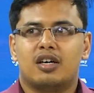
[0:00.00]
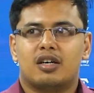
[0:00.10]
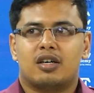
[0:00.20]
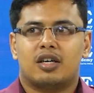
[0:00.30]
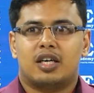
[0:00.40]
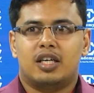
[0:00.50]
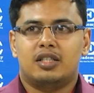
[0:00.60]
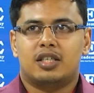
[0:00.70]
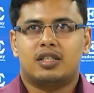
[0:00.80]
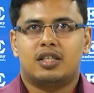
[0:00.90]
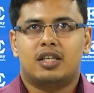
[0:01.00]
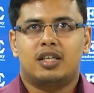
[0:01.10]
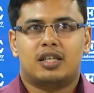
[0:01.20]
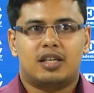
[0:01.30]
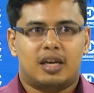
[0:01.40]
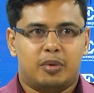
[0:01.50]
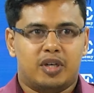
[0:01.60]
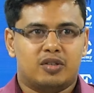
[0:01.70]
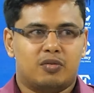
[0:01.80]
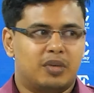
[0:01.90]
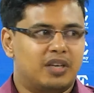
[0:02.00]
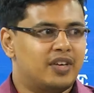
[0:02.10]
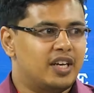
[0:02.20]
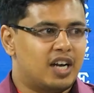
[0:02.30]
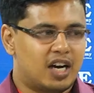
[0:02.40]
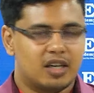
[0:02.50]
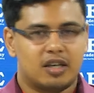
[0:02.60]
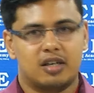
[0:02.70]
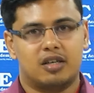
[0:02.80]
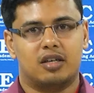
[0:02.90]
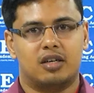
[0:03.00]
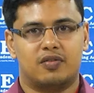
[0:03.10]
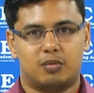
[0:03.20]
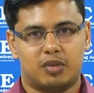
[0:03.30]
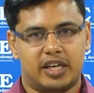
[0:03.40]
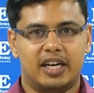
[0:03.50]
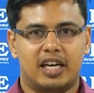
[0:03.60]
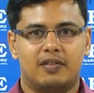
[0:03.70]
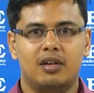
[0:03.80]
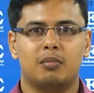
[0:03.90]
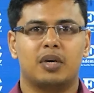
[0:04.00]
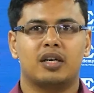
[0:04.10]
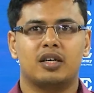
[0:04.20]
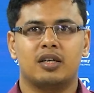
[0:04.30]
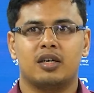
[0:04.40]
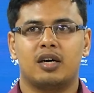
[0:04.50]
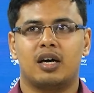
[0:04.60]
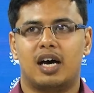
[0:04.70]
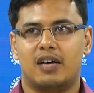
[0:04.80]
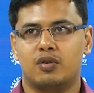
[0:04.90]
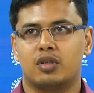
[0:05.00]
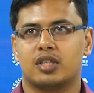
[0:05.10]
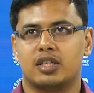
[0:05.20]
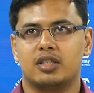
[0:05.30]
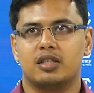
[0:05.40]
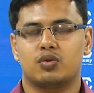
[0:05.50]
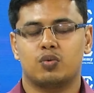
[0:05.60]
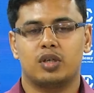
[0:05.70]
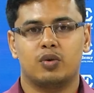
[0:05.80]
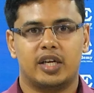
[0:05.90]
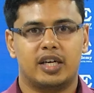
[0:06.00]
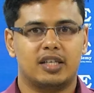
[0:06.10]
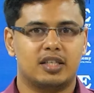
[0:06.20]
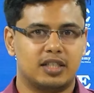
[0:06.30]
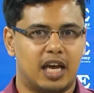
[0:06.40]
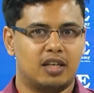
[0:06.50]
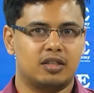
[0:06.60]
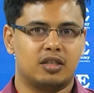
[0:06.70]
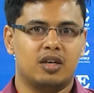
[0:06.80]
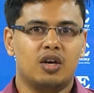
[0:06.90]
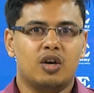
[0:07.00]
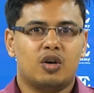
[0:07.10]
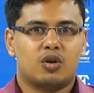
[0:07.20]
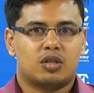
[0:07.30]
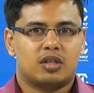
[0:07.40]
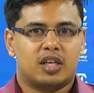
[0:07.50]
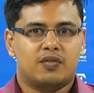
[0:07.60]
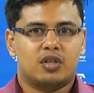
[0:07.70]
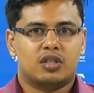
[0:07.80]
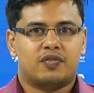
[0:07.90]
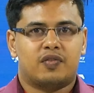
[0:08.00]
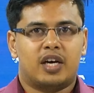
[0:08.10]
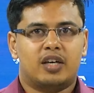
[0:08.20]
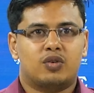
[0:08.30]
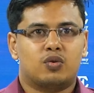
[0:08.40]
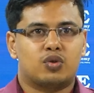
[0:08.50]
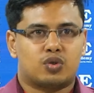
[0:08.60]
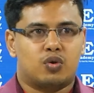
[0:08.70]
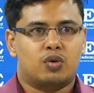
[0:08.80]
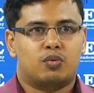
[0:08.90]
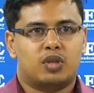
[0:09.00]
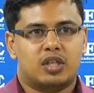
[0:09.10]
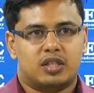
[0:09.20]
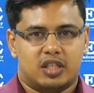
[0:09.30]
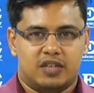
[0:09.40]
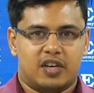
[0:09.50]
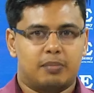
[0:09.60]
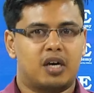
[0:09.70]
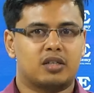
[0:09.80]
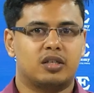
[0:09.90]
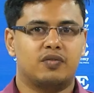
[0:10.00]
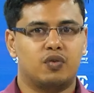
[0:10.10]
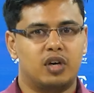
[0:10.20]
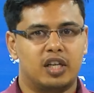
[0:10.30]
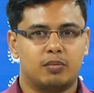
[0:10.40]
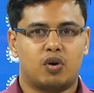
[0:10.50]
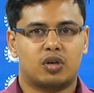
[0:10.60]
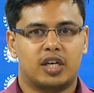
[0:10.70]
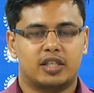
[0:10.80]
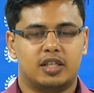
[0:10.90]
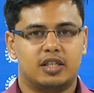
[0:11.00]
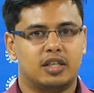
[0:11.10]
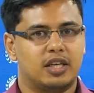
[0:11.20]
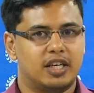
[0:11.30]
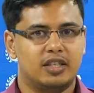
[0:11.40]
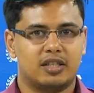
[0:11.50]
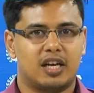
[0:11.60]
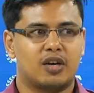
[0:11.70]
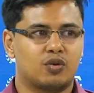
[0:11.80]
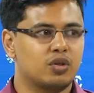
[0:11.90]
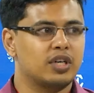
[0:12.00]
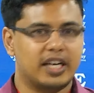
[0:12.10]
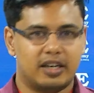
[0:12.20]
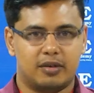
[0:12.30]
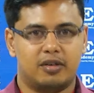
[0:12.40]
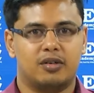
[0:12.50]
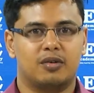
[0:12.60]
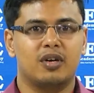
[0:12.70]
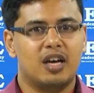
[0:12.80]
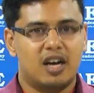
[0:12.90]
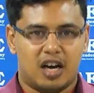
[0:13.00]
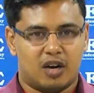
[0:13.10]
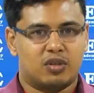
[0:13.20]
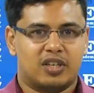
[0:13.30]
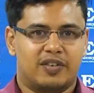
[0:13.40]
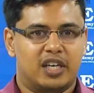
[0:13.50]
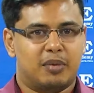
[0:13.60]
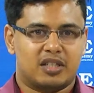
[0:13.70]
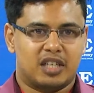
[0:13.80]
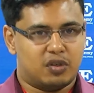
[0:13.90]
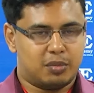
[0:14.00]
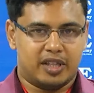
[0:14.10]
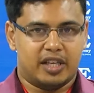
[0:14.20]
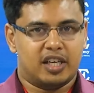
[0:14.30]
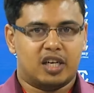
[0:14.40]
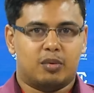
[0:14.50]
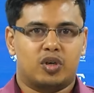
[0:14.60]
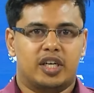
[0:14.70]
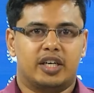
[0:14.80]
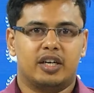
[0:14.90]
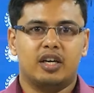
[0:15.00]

Uh, ACE test series has a reputation of being very hard uh, from the gate level, but uh, I would suggest the student to take it as a challenge. Because the thing was, if I could score more than 65 marks in full length mock test series in ACE, I could get uh, around 70 marks. That was my thinking about it.